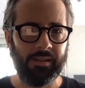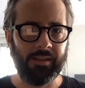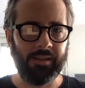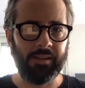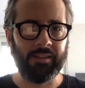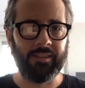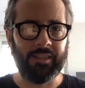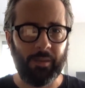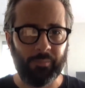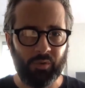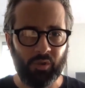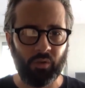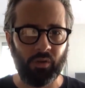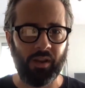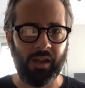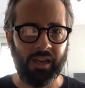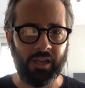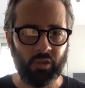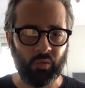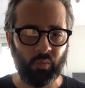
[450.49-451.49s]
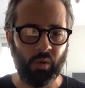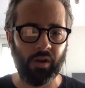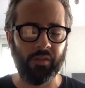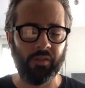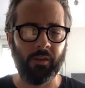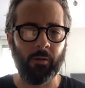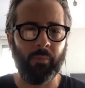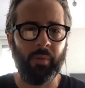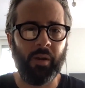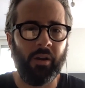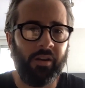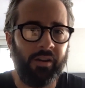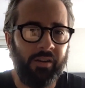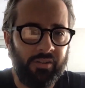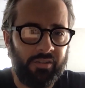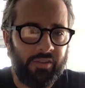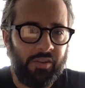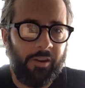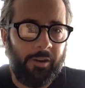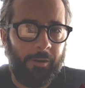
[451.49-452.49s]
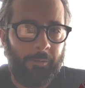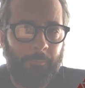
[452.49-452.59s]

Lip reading: conceptualize where their barriers are.